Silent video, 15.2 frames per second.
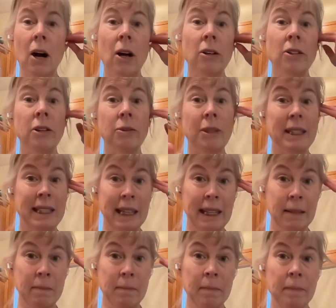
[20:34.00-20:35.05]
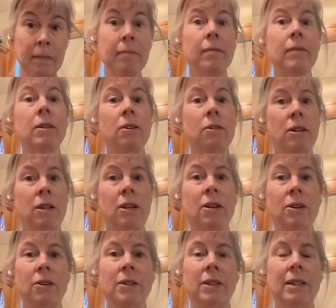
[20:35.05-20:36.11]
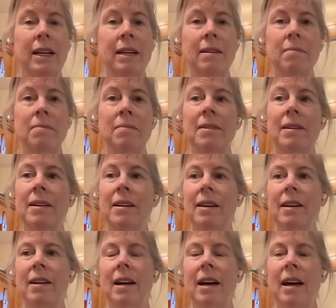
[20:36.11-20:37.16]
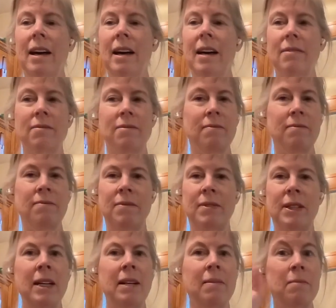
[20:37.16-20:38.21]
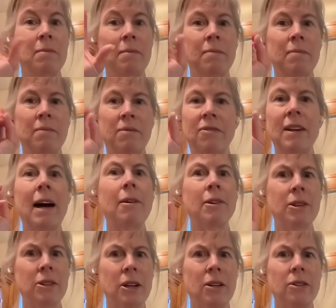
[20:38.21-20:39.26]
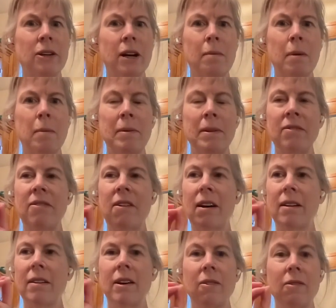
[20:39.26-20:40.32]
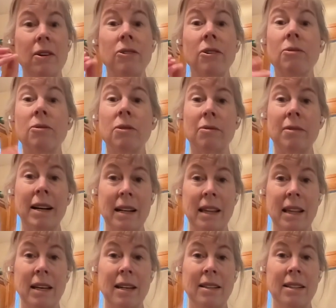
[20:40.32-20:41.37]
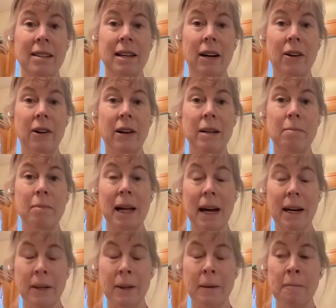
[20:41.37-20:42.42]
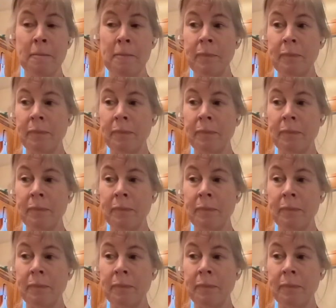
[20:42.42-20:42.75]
Also sedum, you can use sedum. Sedum flowers also come up in the fall. You know, those are great things to decorate a platter.